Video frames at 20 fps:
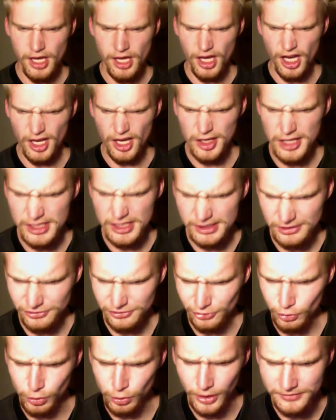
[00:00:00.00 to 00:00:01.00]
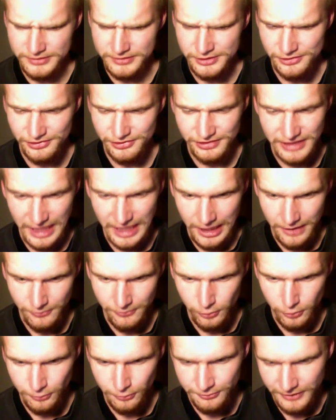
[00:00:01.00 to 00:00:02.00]
a hideous grovelling slave
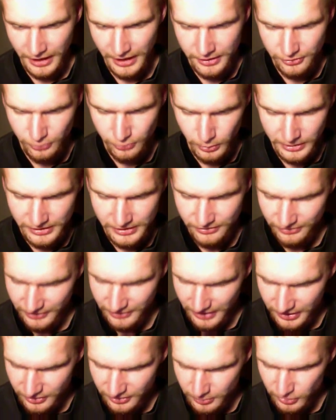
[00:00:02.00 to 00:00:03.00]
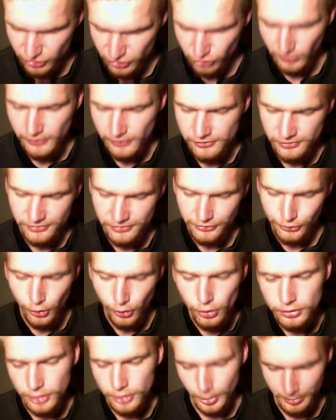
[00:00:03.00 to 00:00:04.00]
who flatters when he's kicked, but treasures it
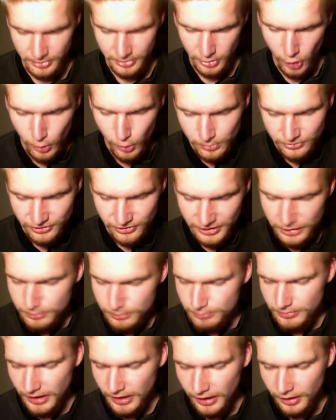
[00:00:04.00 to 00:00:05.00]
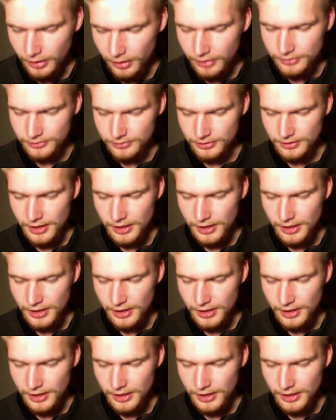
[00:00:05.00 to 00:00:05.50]
all up and hopes to get back on it